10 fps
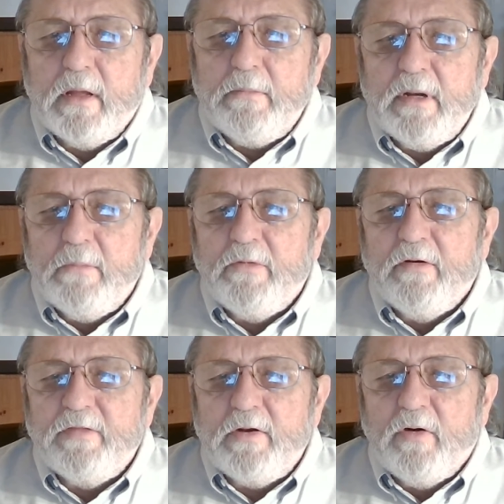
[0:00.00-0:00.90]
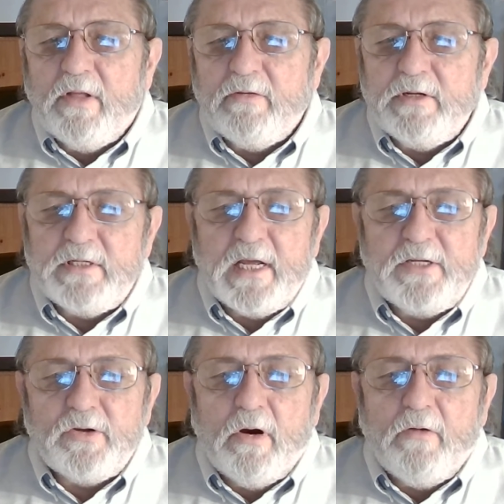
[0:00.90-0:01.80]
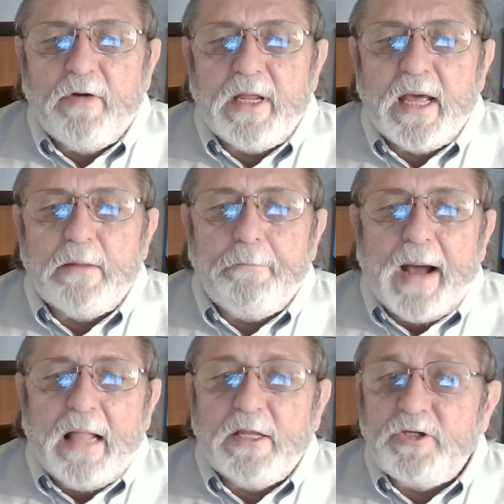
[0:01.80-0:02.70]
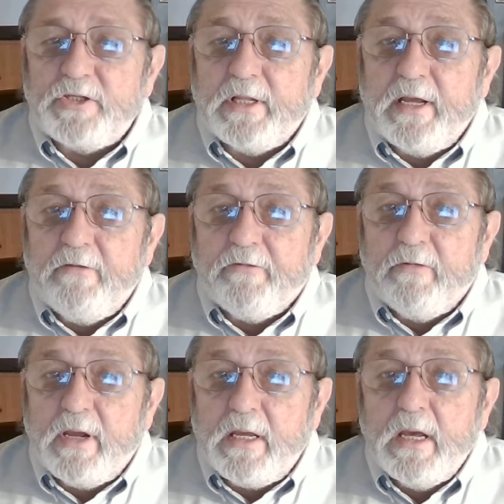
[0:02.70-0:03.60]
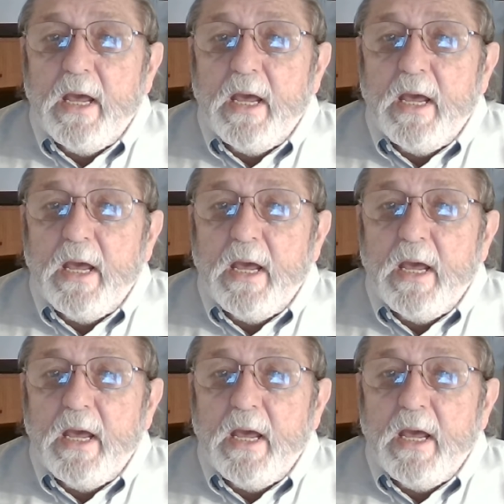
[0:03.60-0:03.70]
A number of the northern states already had abolished slavery,